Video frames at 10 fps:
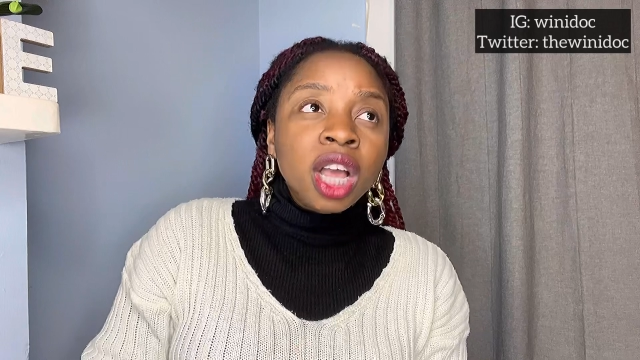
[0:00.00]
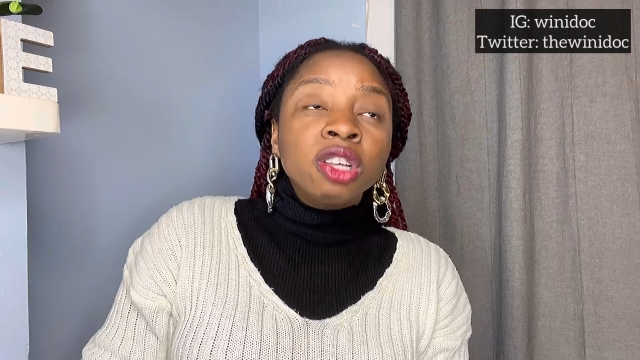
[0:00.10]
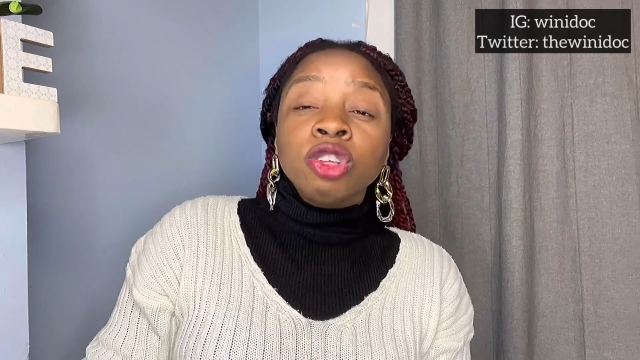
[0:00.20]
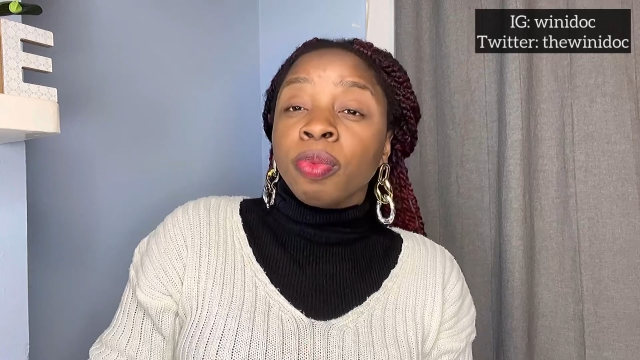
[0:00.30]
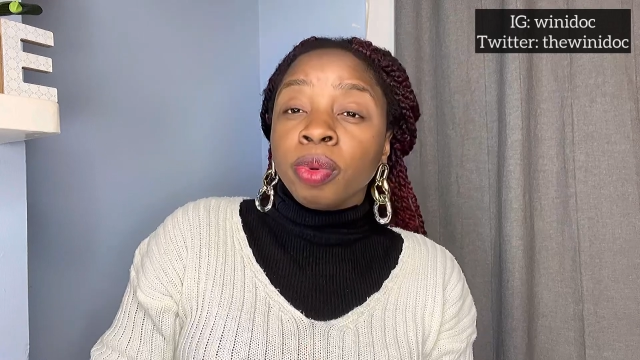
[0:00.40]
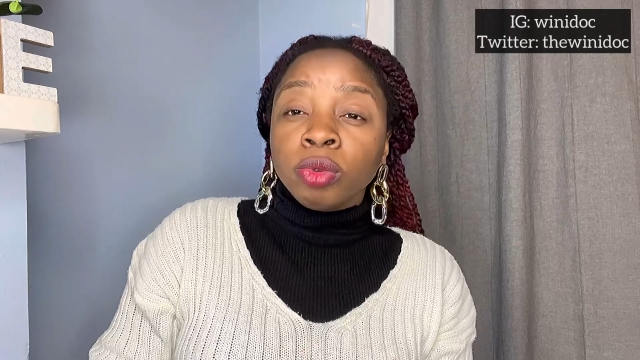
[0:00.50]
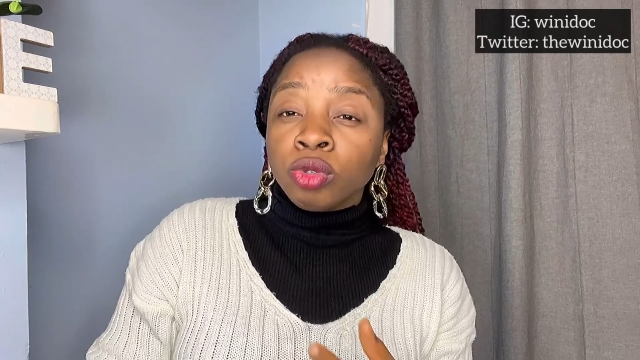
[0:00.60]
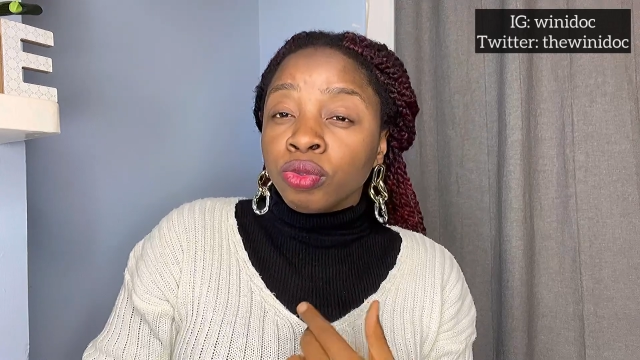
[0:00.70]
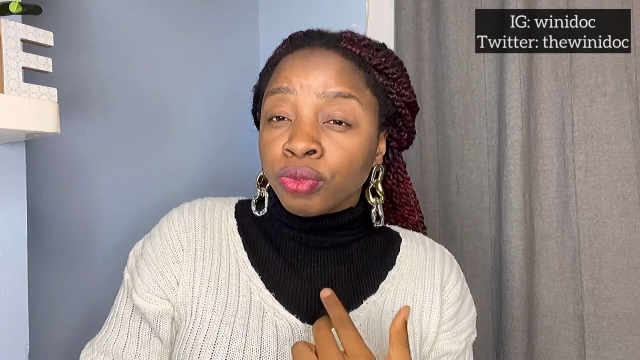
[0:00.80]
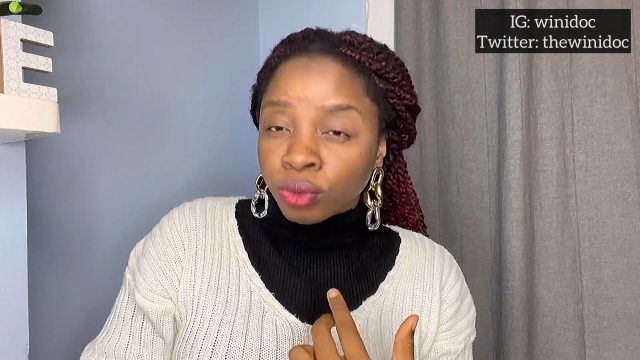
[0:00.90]
some people
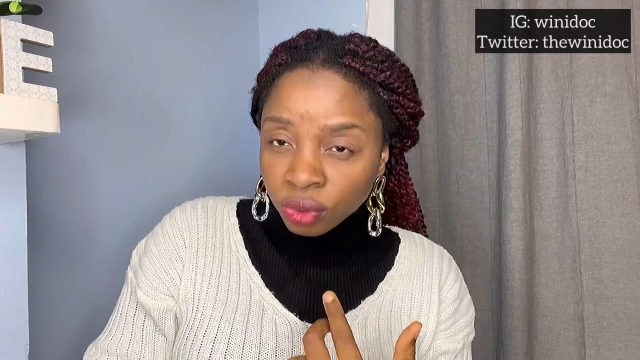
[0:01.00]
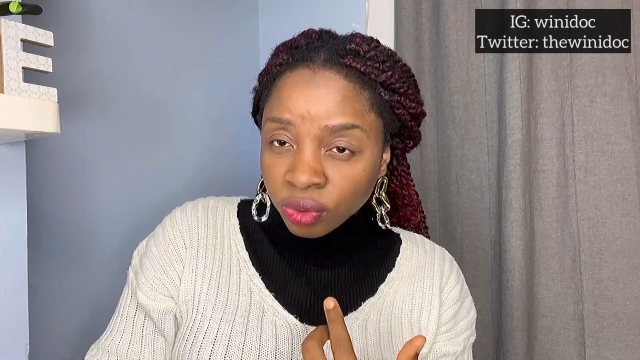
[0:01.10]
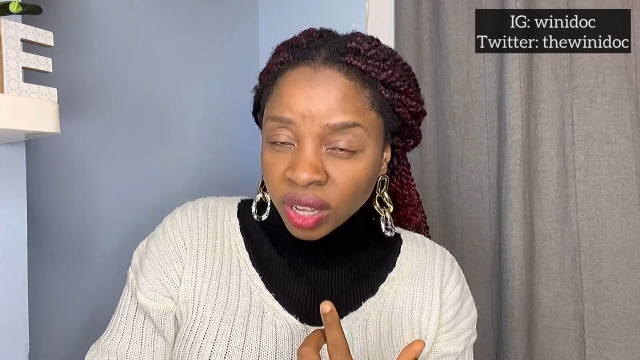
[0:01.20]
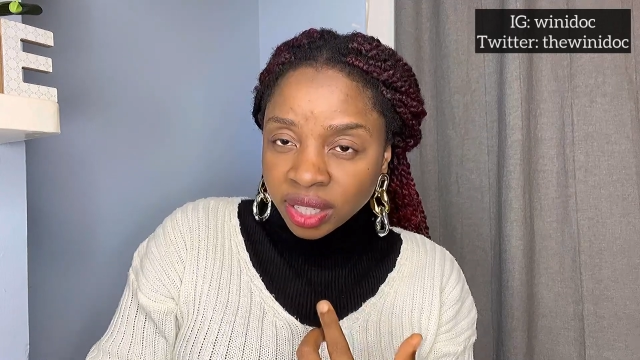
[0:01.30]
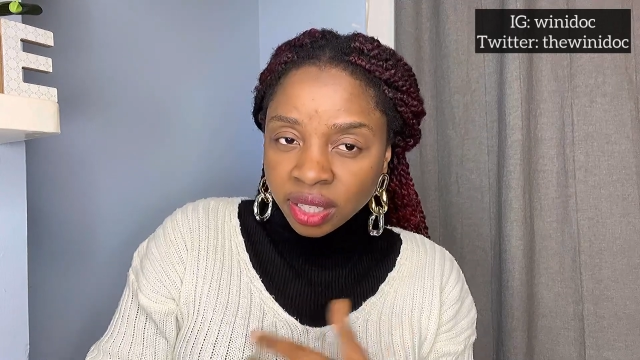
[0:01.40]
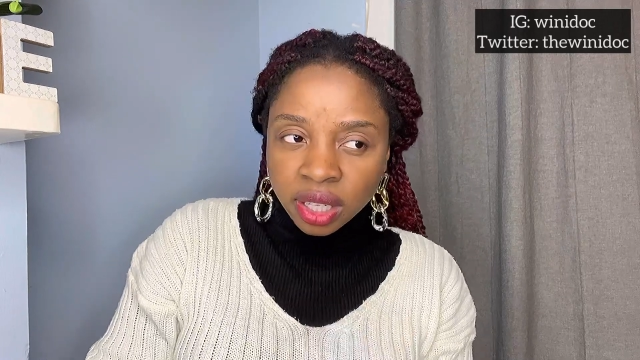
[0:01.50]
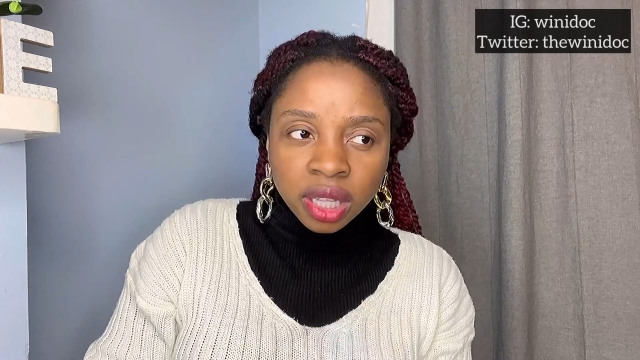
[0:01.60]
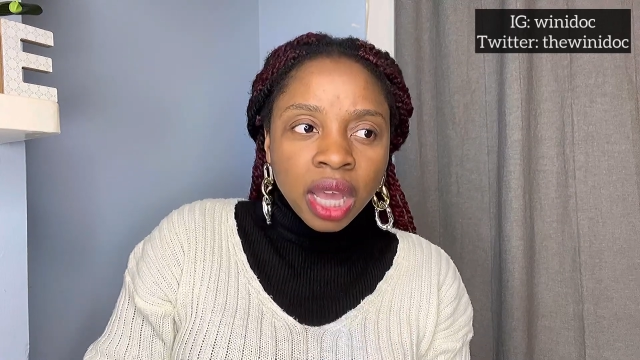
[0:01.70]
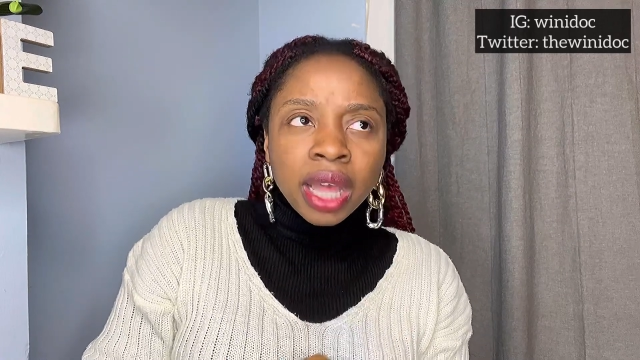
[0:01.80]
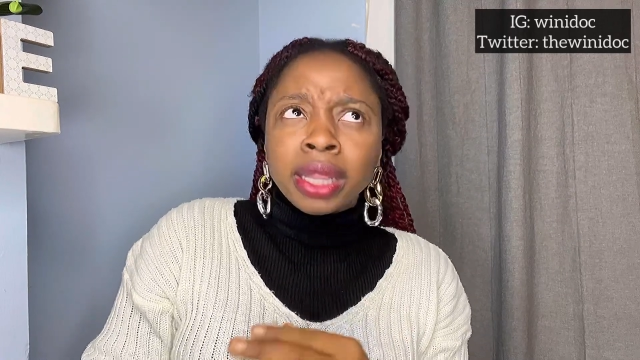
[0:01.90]
do fruit fasting
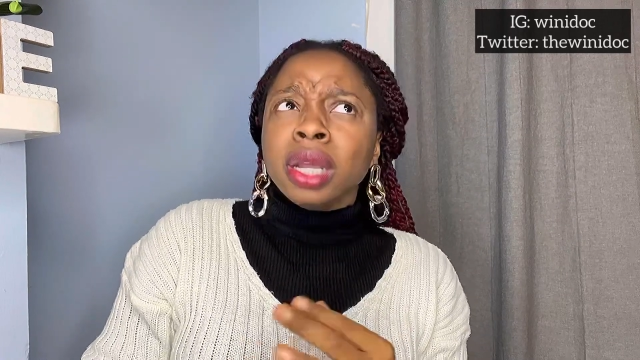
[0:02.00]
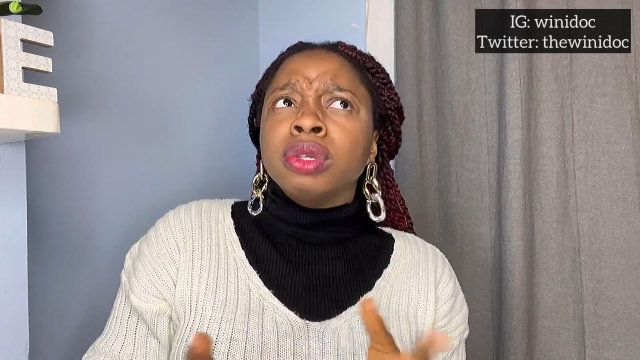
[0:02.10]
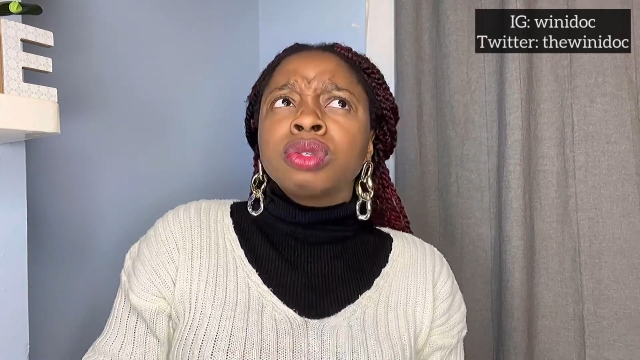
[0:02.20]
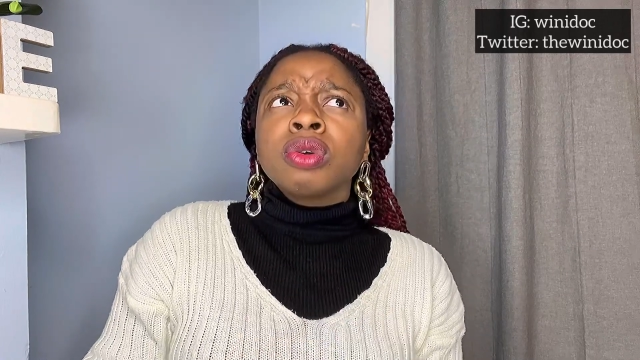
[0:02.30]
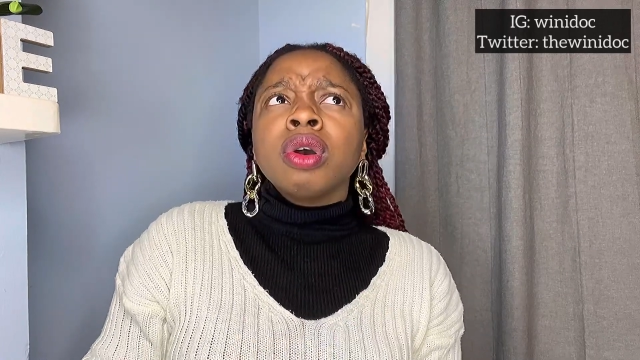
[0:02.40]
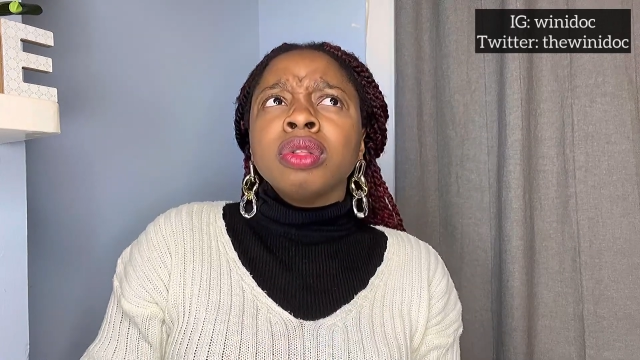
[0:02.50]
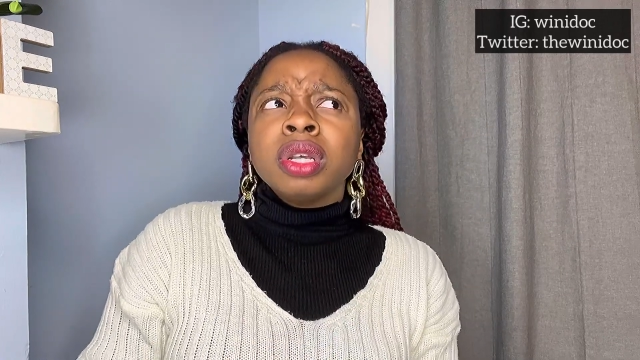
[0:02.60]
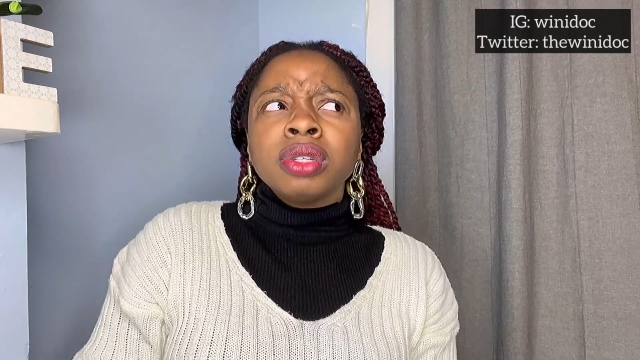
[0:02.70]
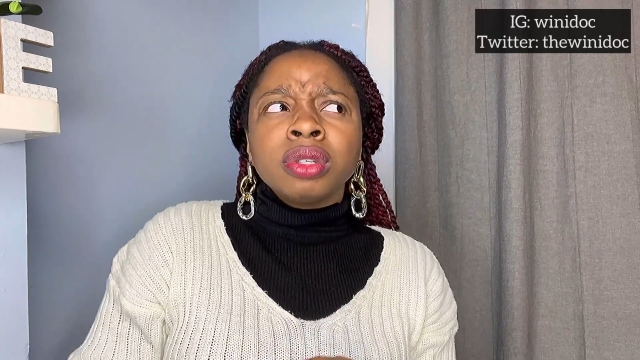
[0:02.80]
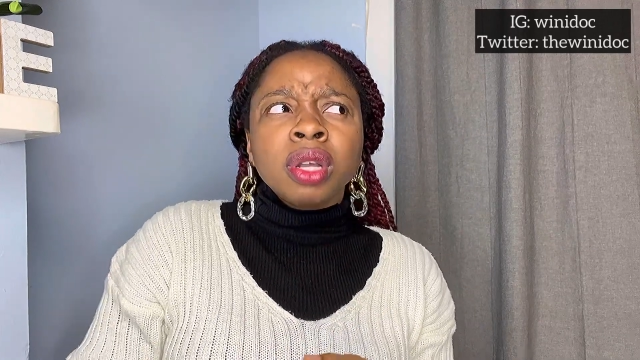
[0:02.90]
there is called
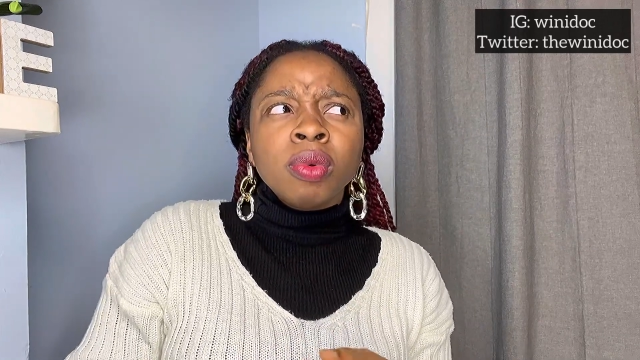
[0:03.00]
there's another